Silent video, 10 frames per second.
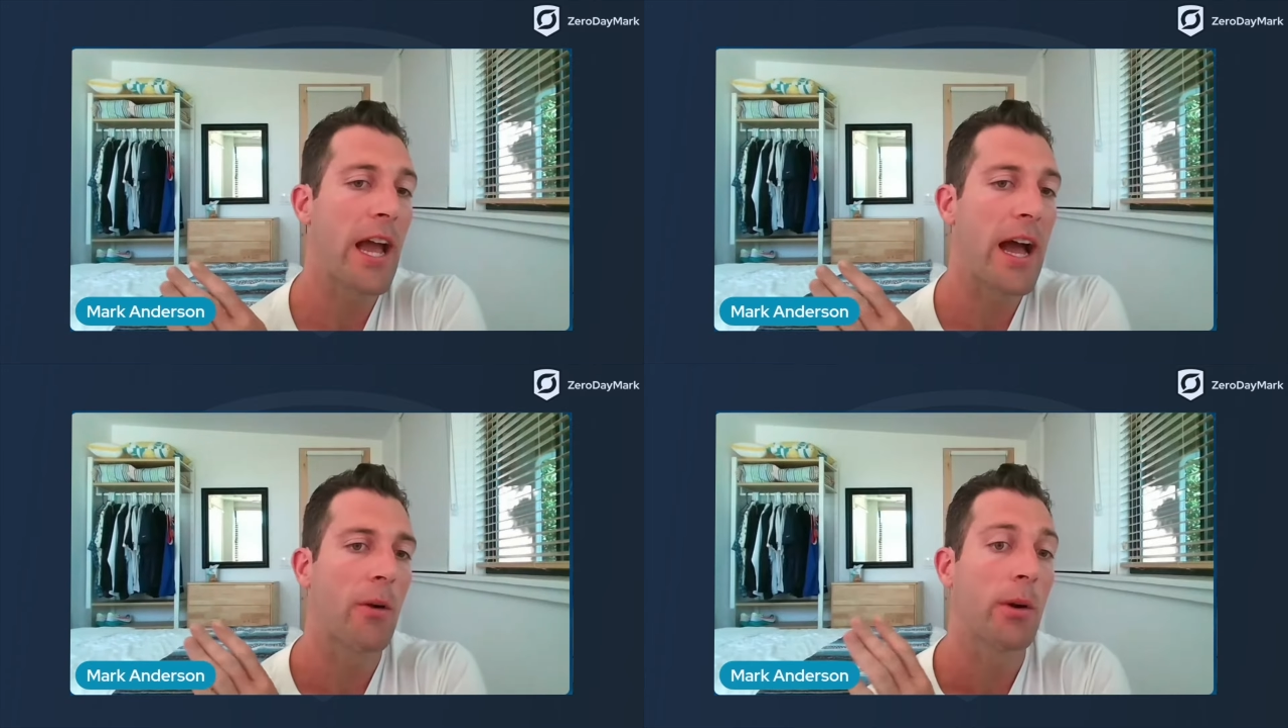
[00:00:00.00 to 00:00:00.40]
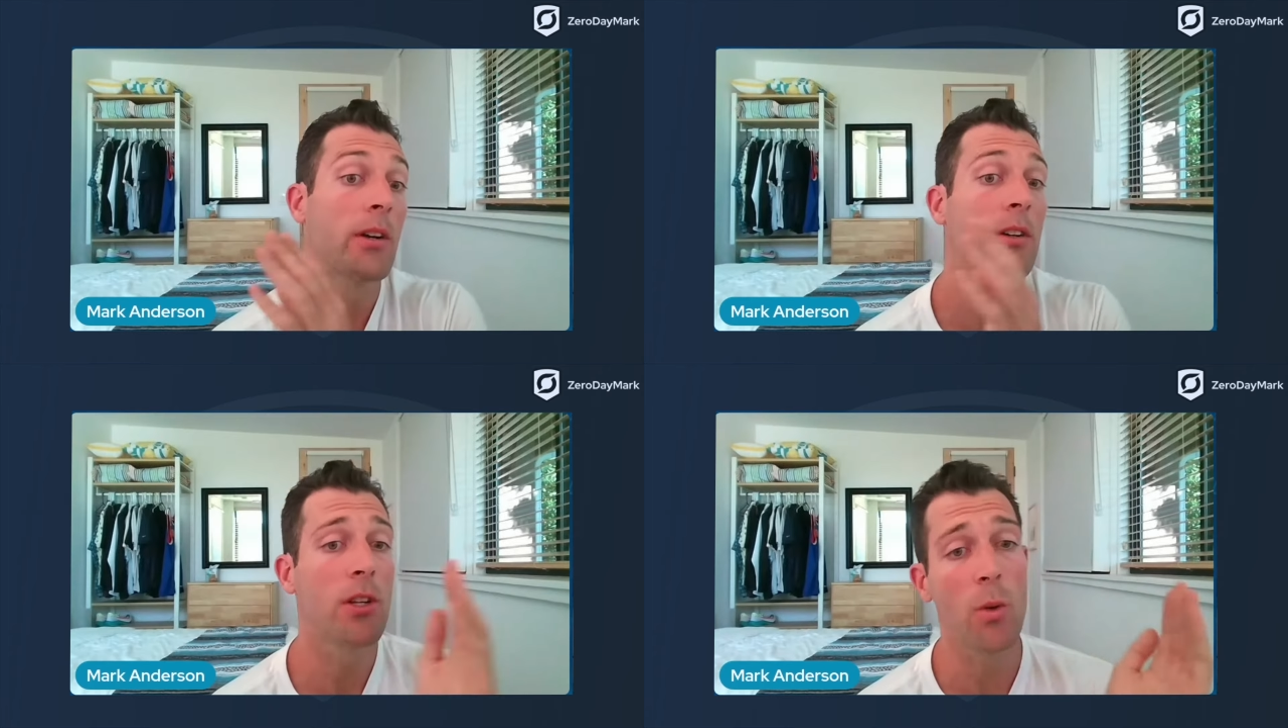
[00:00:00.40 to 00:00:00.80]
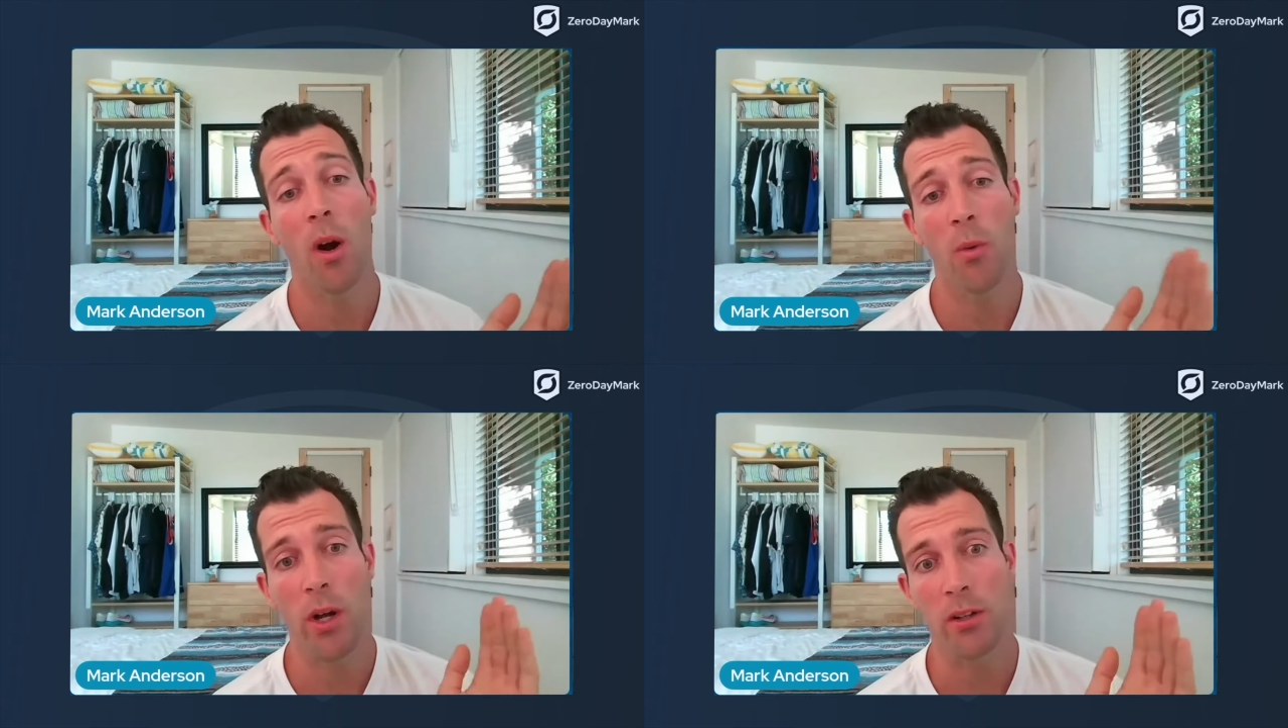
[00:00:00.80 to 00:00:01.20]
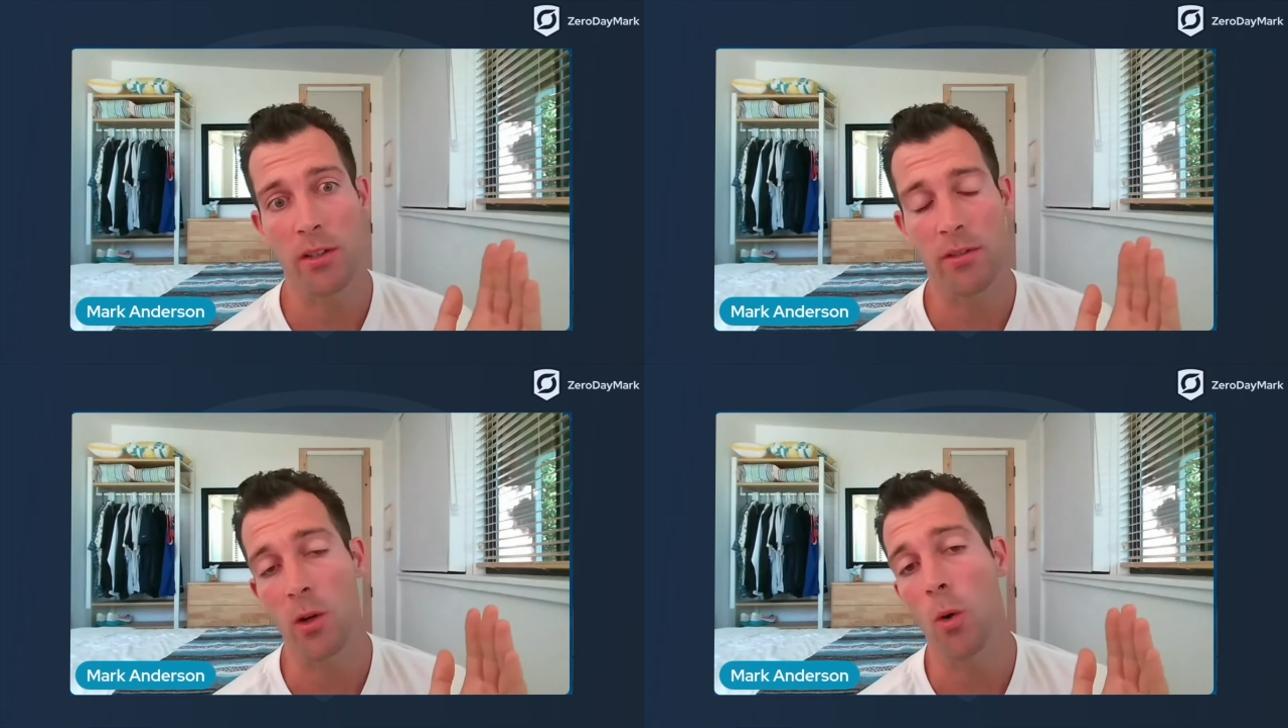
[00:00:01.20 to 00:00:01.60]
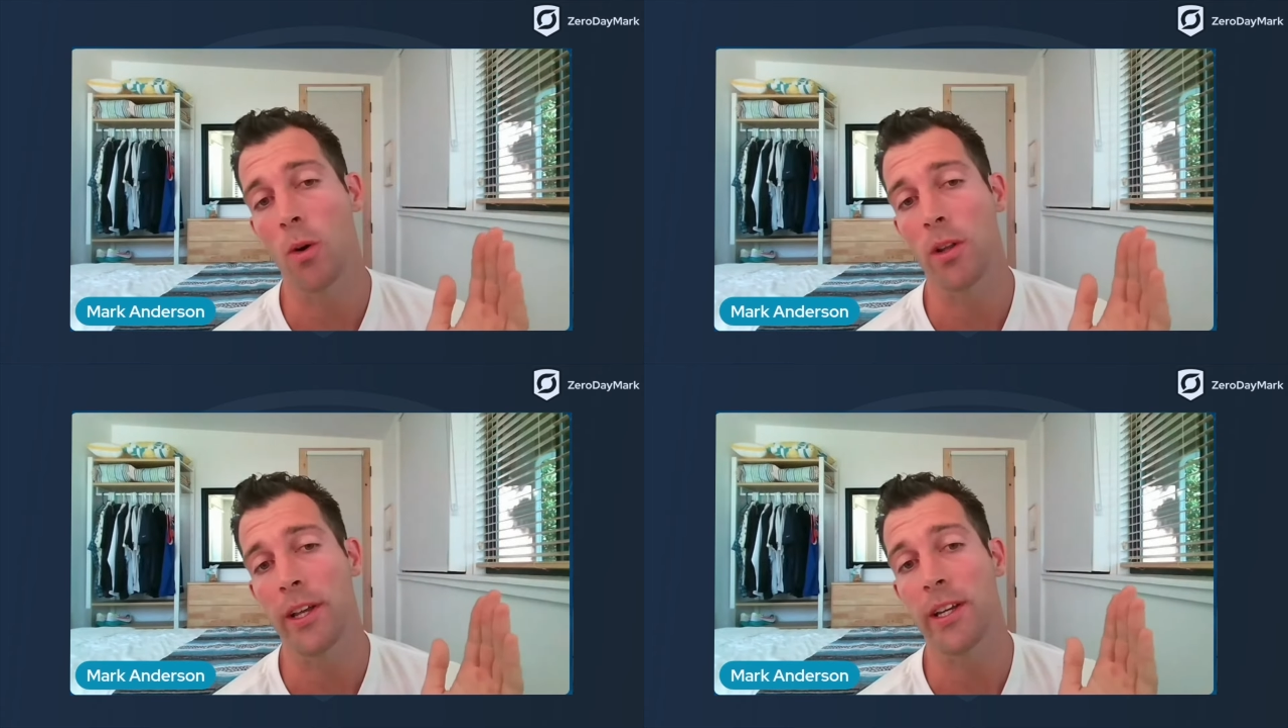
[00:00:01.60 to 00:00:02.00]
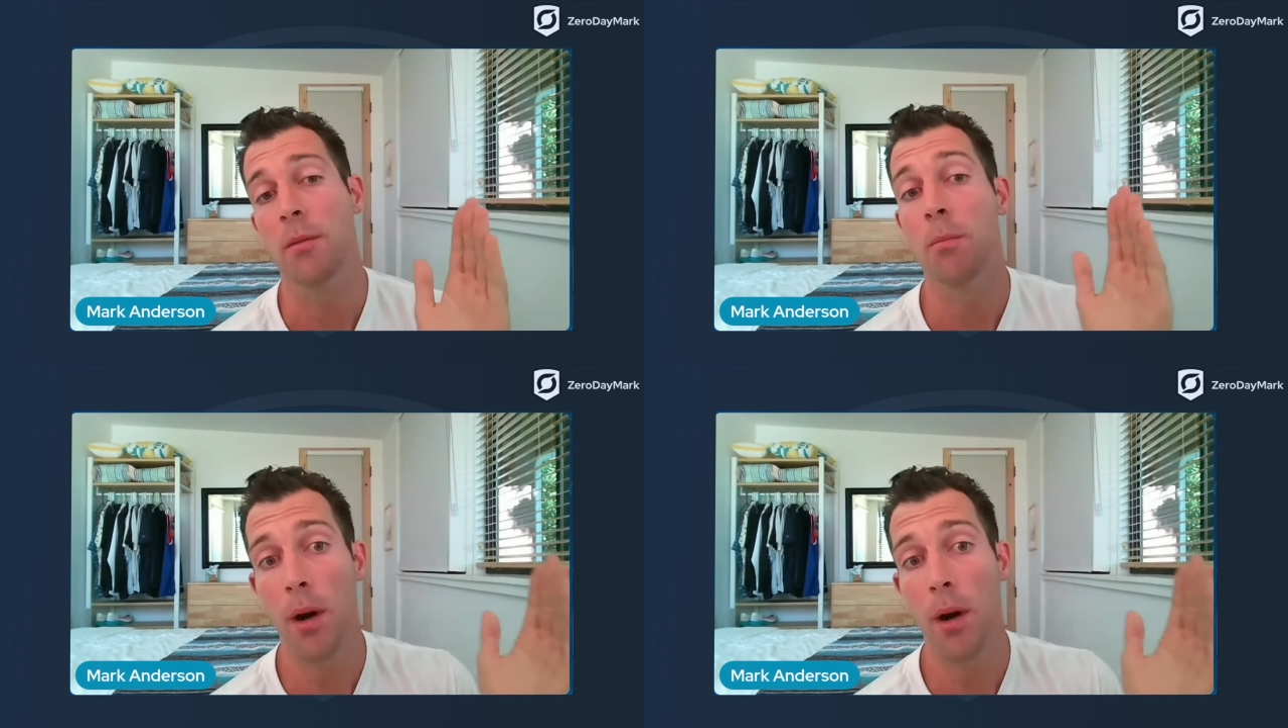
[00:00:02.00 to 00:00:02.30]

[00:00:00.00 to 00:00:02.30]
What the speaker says: hour, you are relatively correlated,